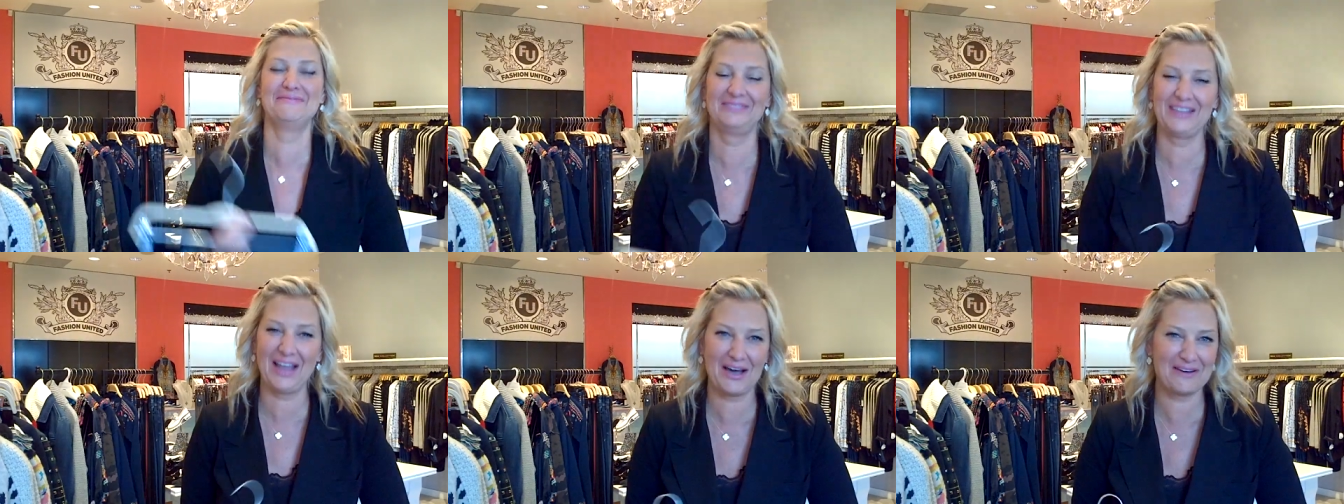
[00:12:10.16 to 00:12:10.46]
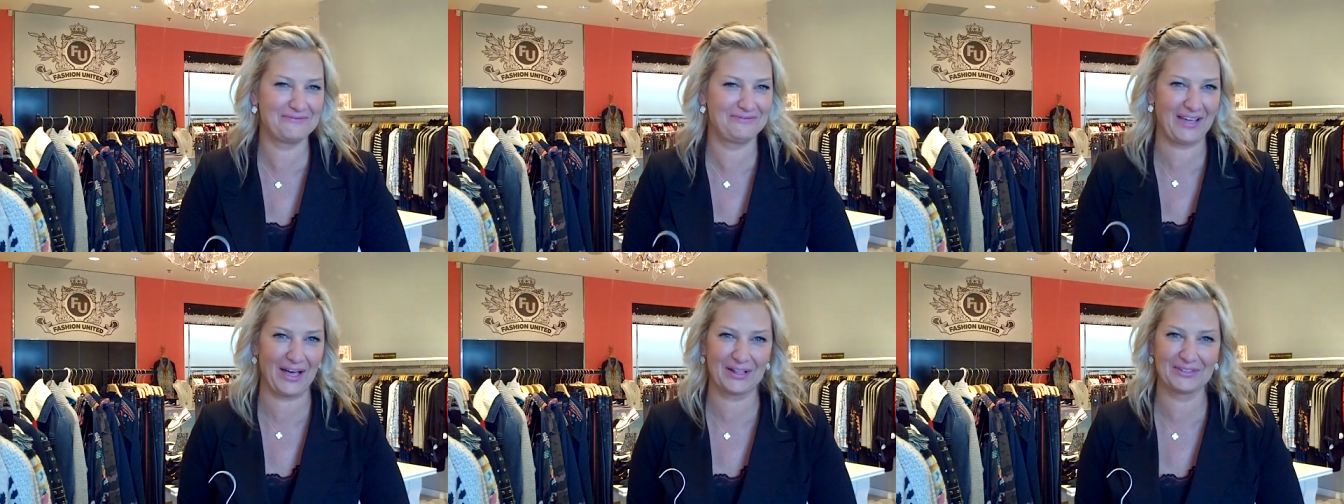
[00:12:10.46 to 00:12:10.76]

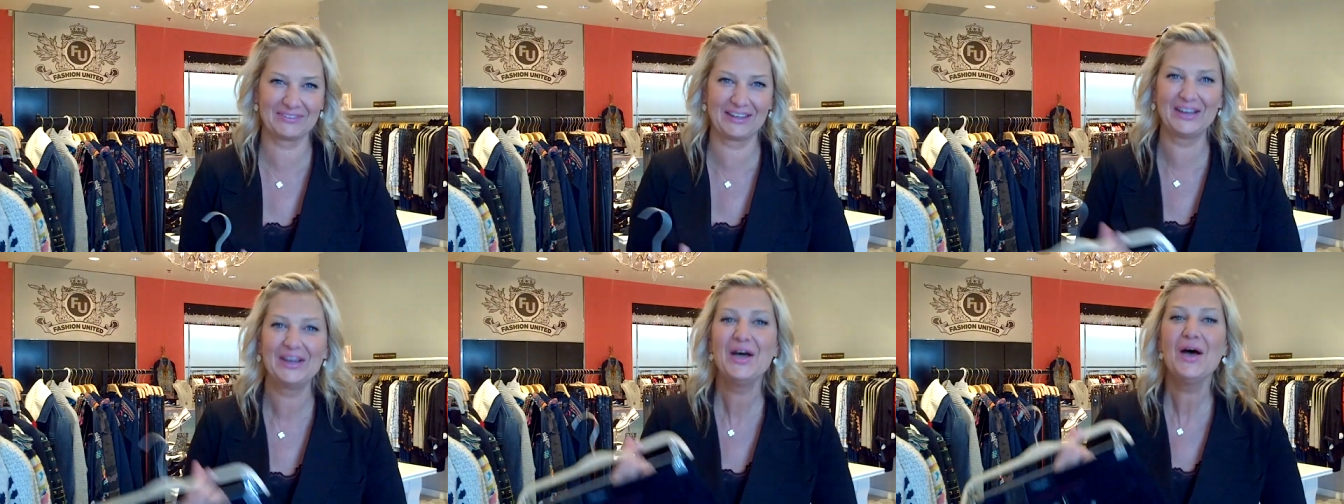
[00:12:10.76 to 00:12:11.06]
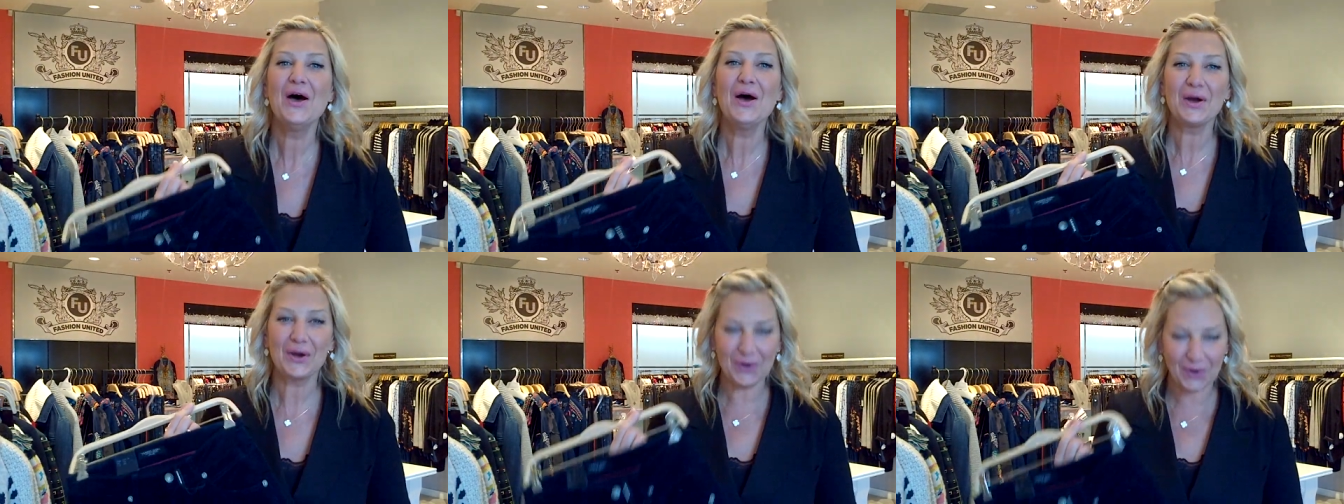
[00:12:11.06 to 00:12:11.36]
not velvet,
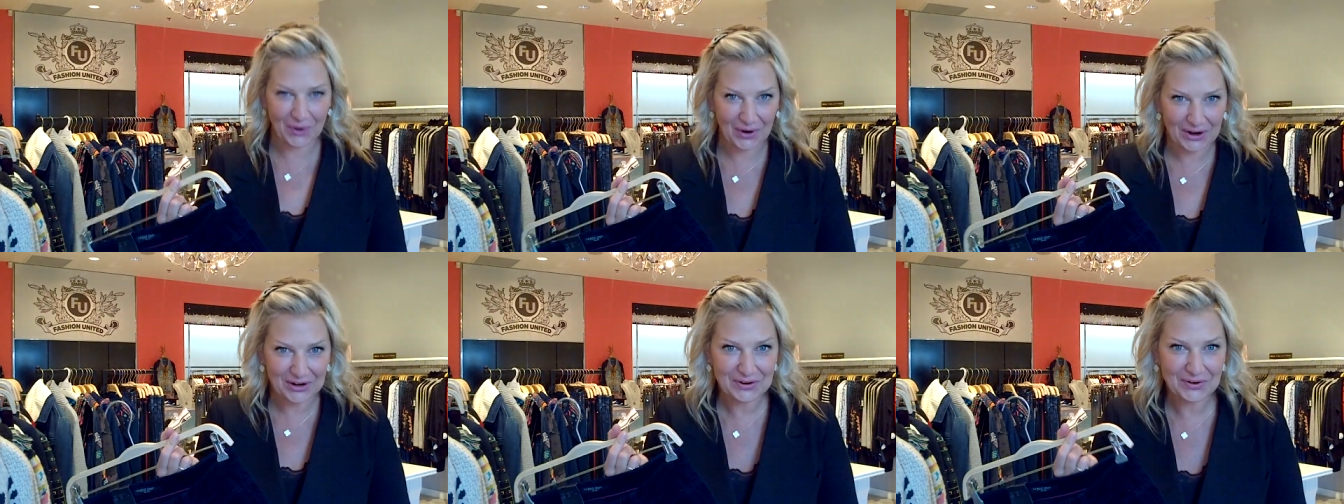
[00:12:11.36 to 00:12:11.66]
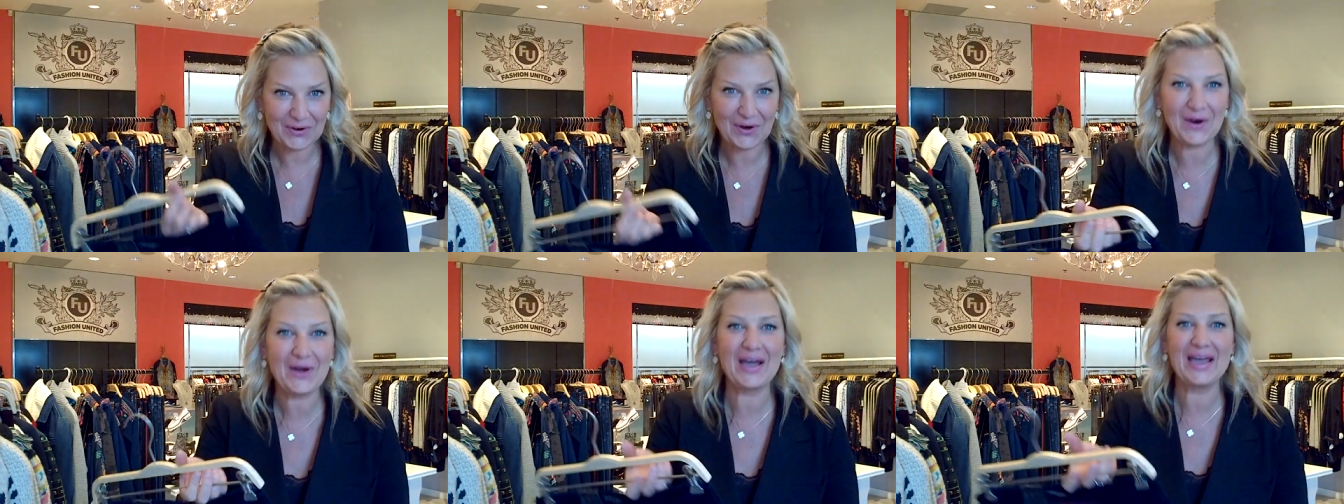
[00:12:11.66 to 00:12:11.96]

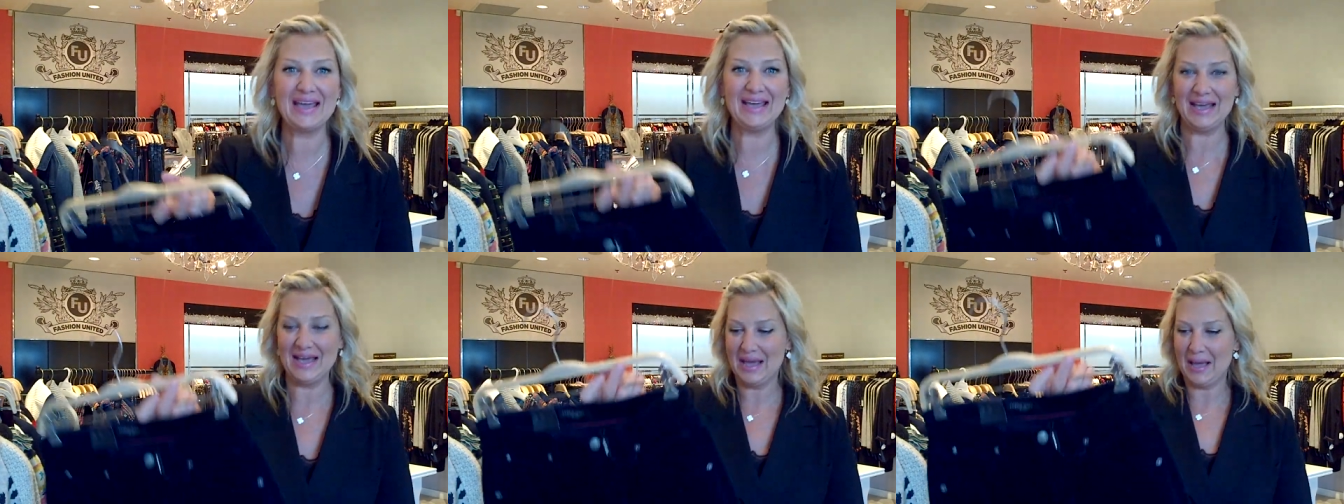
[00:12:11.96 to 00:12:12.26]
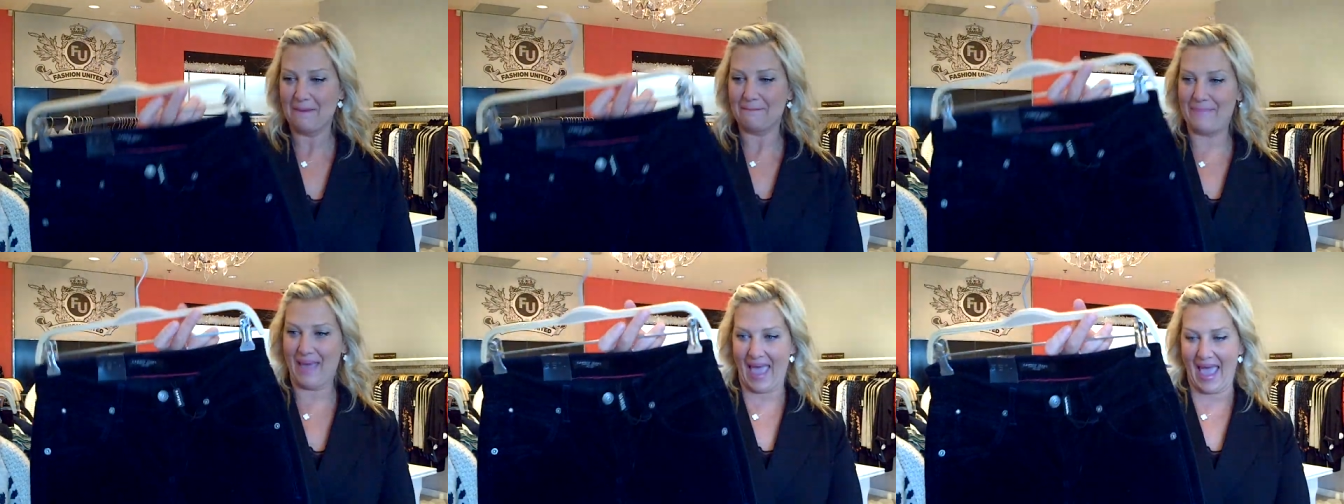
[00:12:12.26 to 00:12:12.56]
corduroy
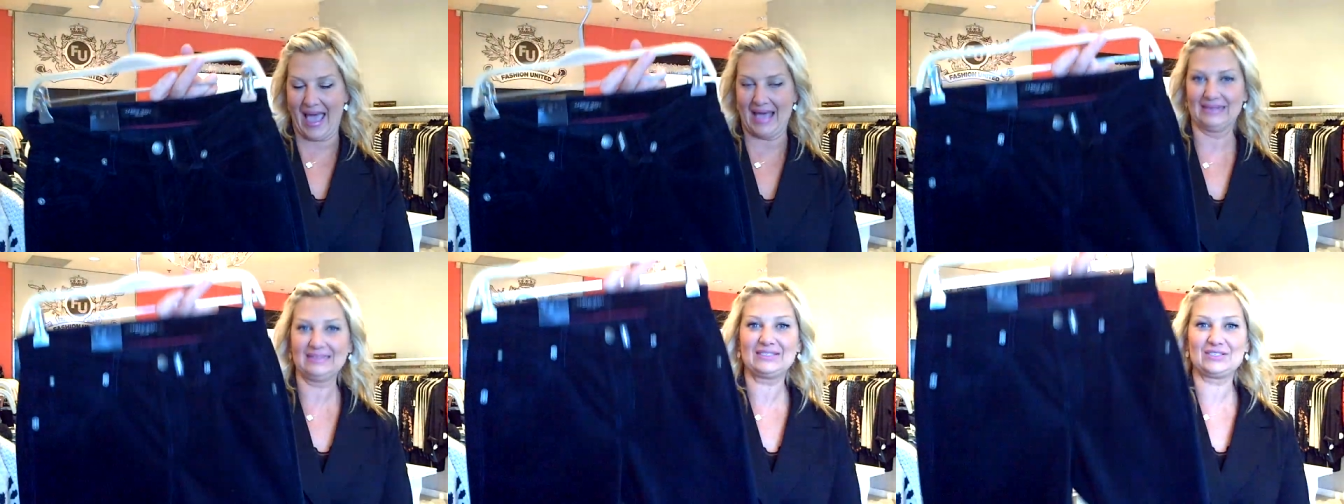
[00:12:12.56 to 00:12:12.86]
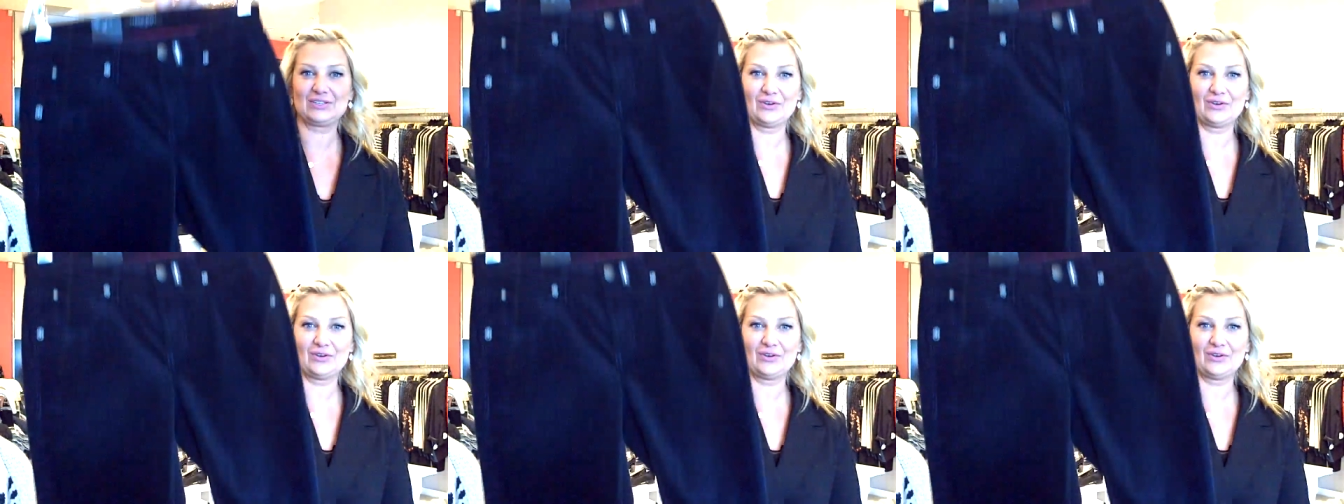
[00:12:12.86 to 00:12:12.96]
pants,